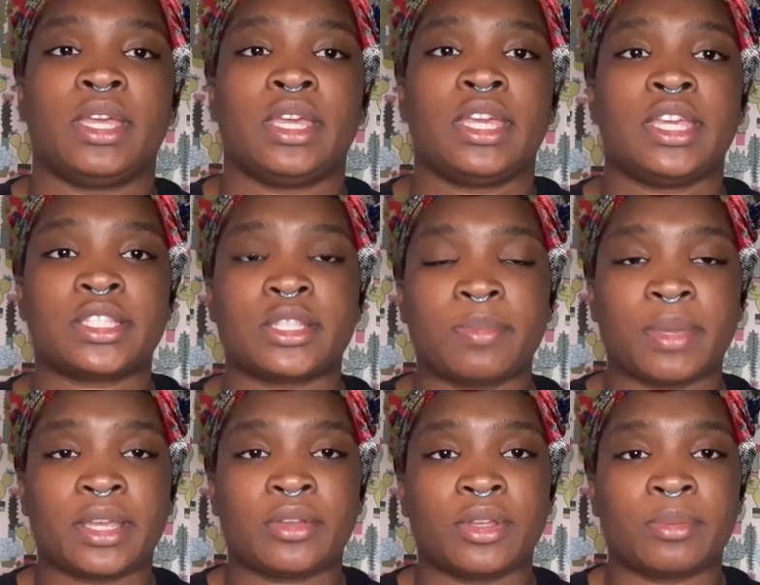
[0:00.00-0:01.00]
his
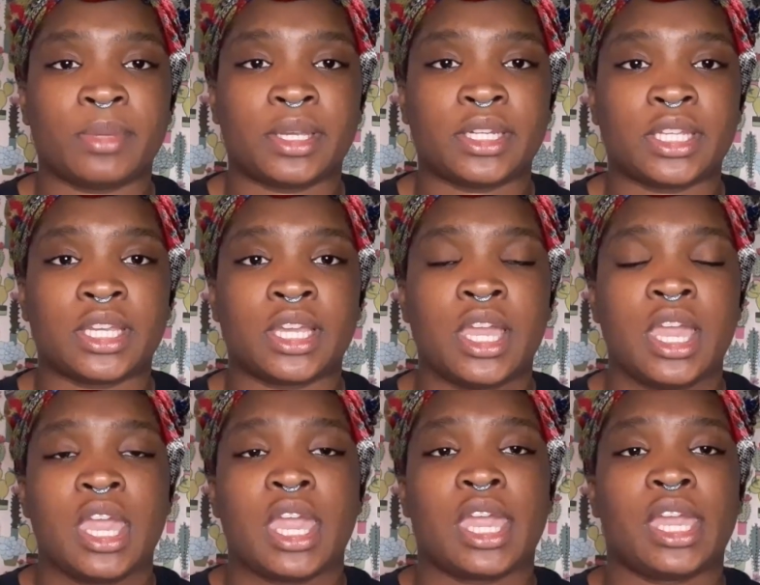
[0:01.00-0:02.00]
amount of money,
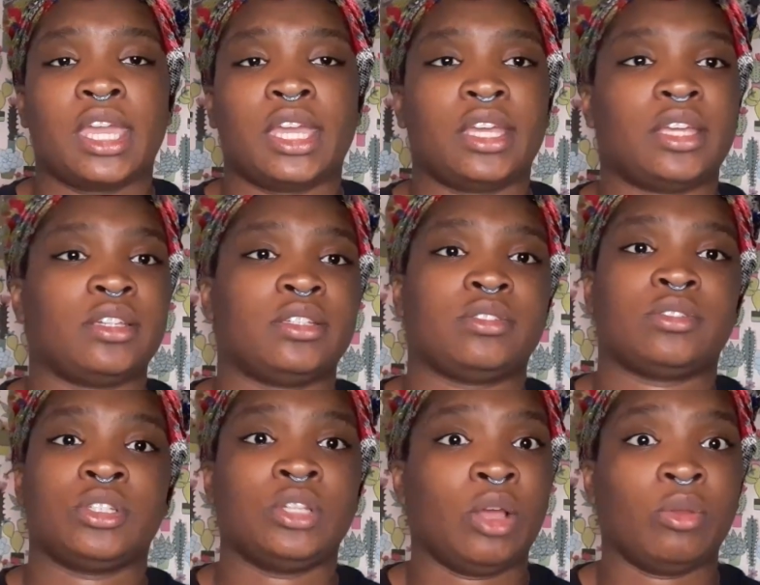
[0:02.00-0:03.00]
and
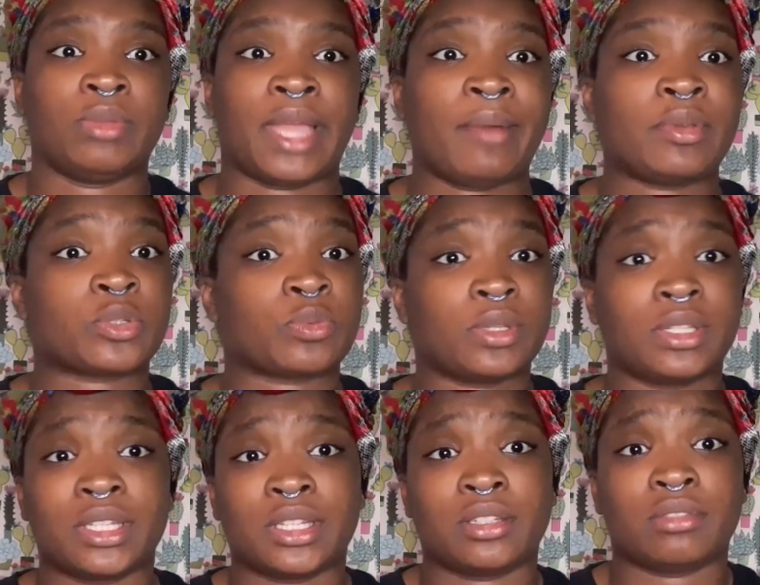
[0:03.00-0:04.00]
you know, that was
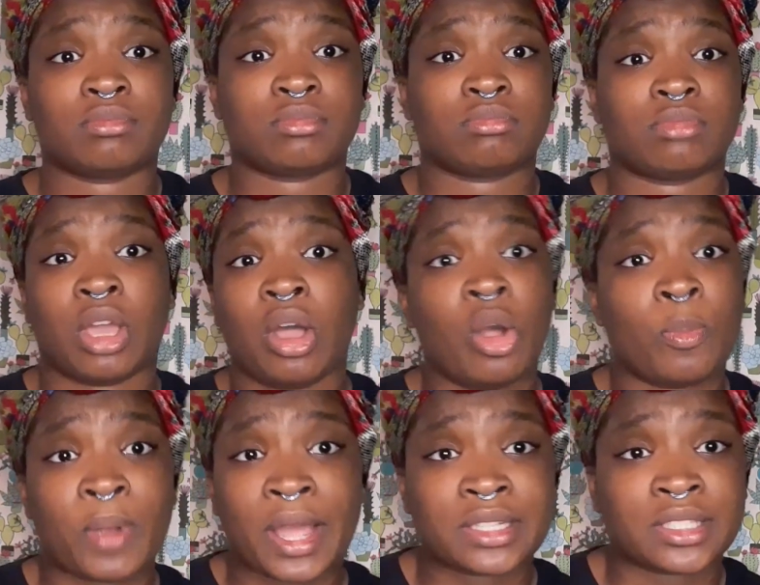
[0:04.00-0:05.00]
really the whole
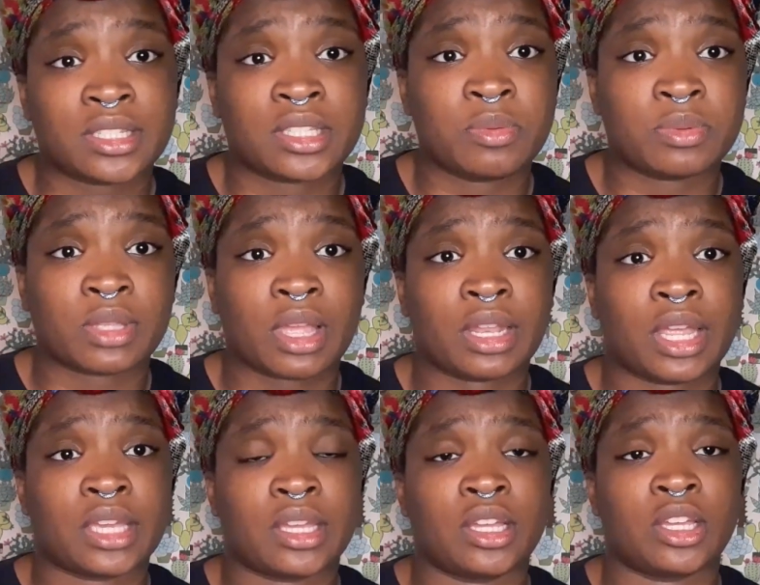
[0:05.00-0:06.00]
process. He was all
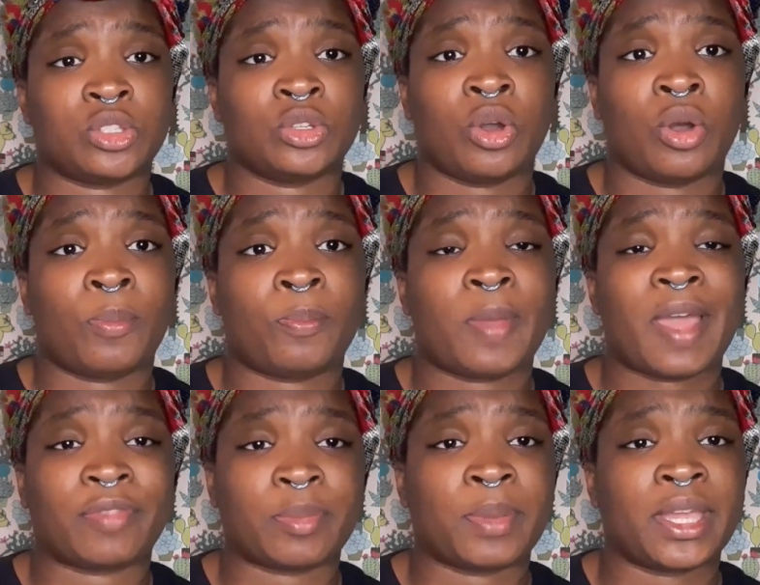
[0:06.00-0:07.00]
like, you'll
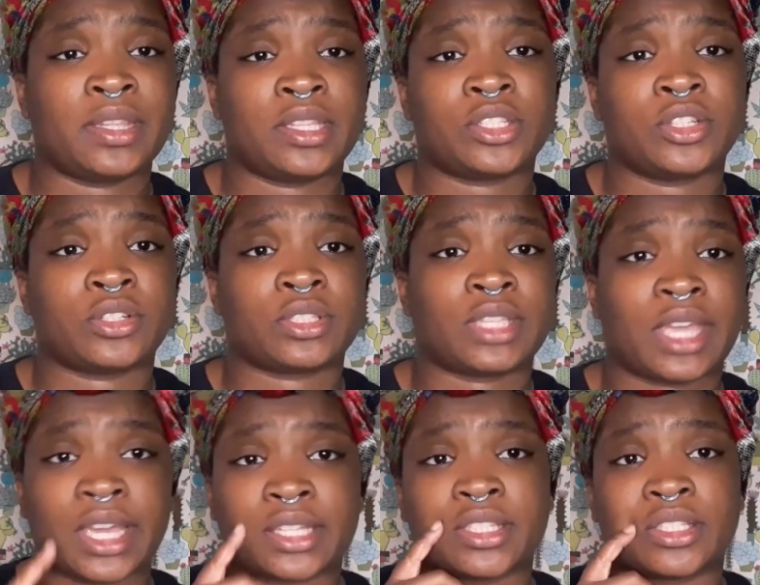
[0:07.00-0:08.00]
have to pay this year's
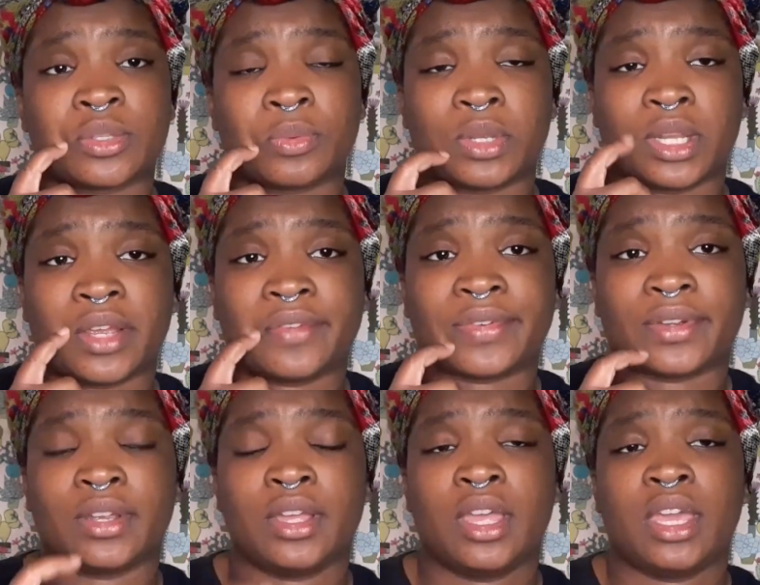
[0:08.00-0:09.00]
taxes or
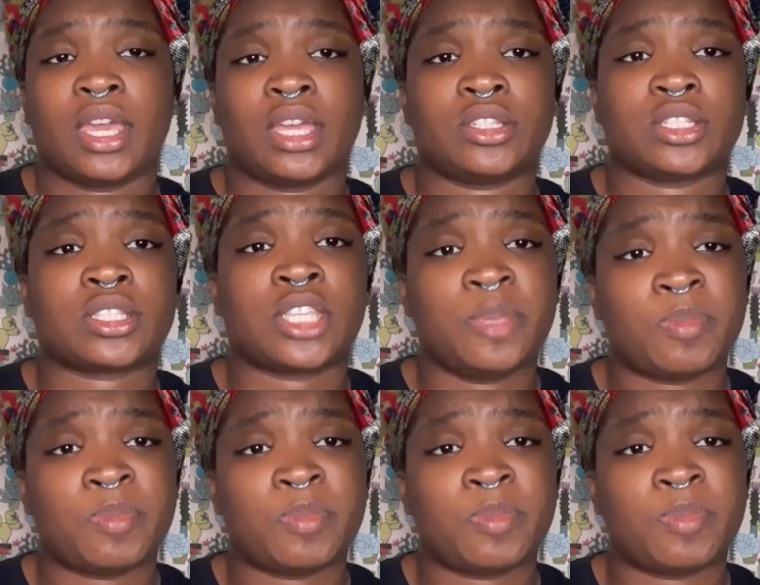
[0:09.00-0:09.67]
whatever, and just keep